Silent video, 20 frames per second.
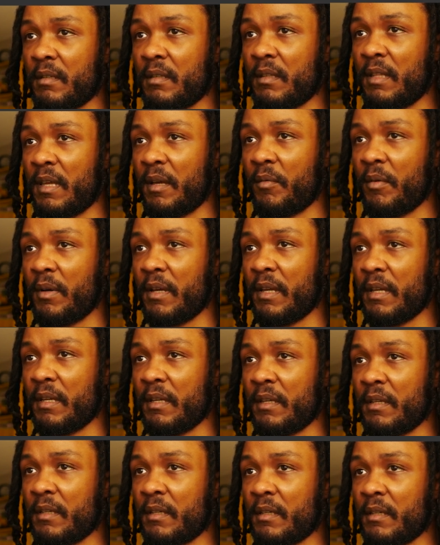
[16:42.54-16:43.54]
That
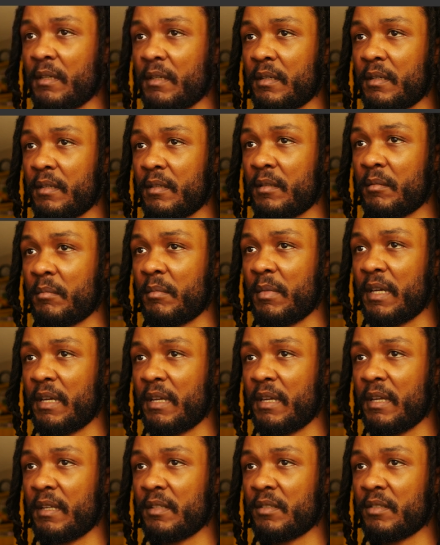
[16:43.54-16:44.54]
way my
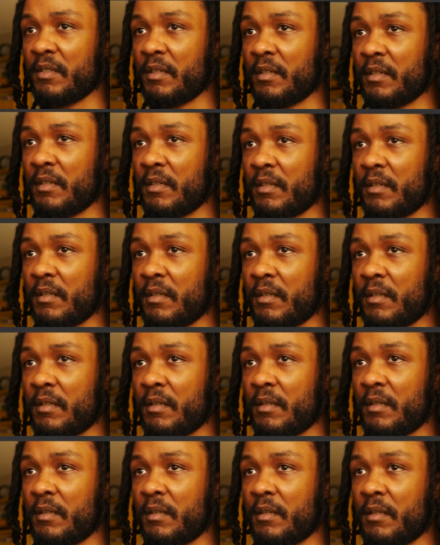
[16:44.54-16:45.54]
hands are
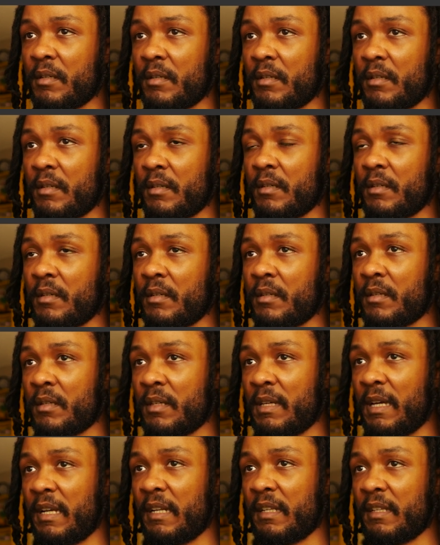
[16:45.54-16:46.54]

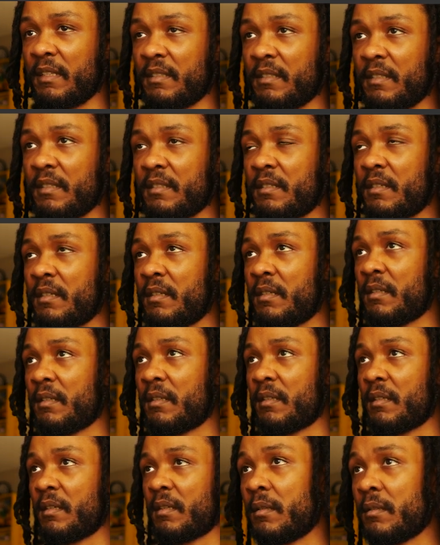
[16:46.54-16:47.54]
kind of consistent.
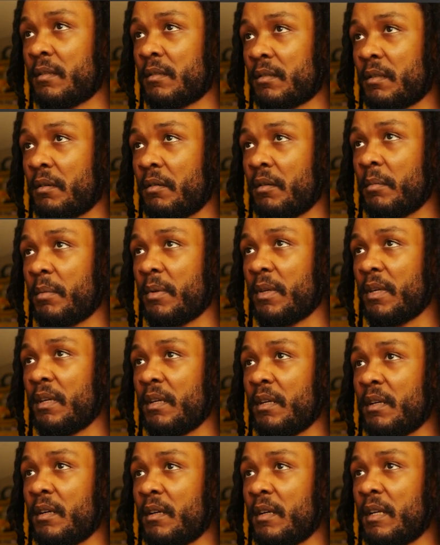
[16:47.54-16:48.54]
Let's go up
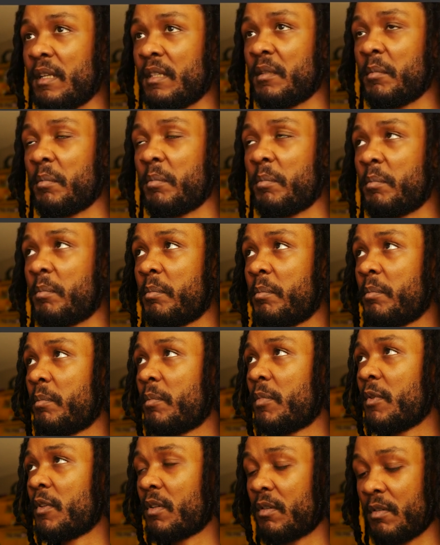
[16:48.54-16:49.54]
here, hit the
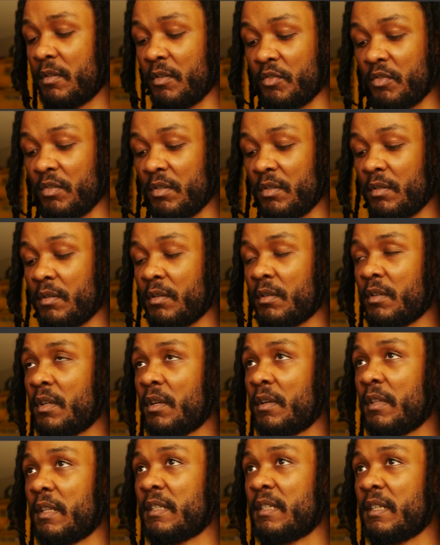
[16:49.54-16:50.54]
control, or
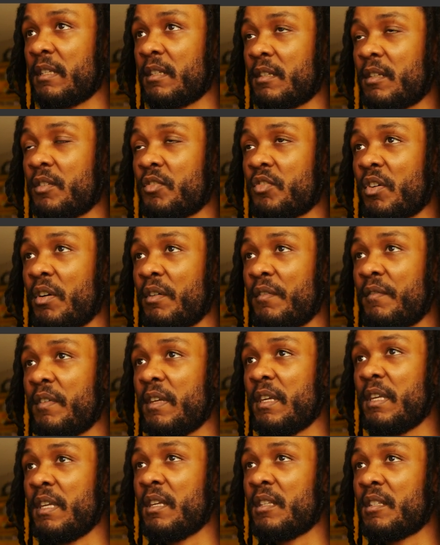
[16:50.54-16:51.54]
no, let's hit Control
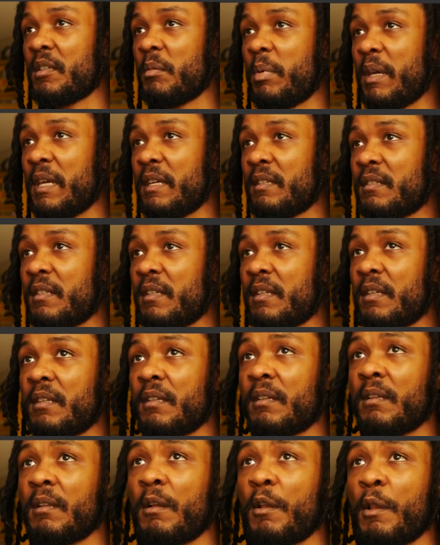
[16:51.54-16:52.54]
V to paste it.
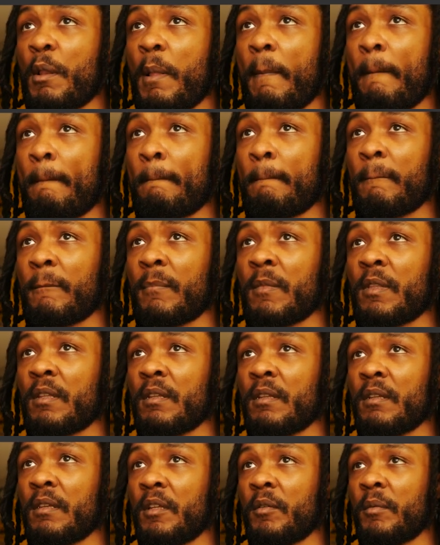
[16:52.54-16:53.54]

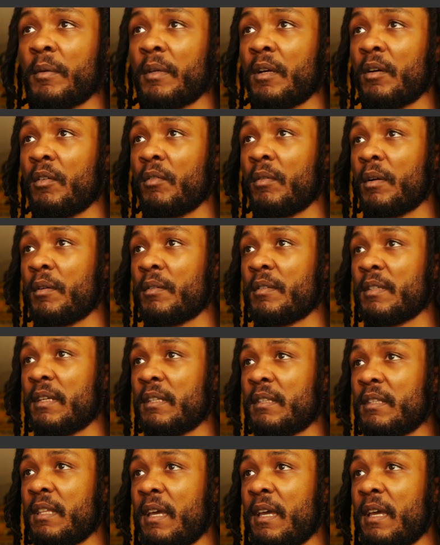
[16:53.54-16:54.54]
And then we're gonna
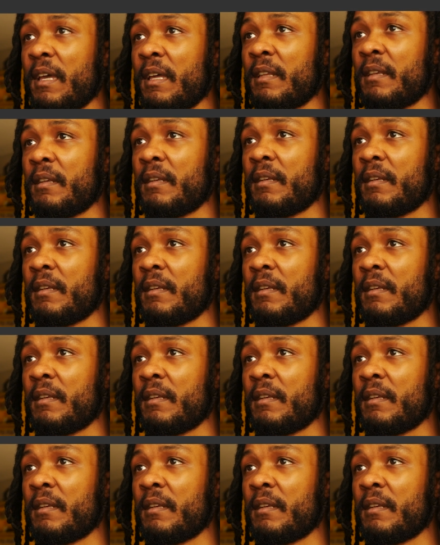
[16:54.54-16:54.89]
rotate that.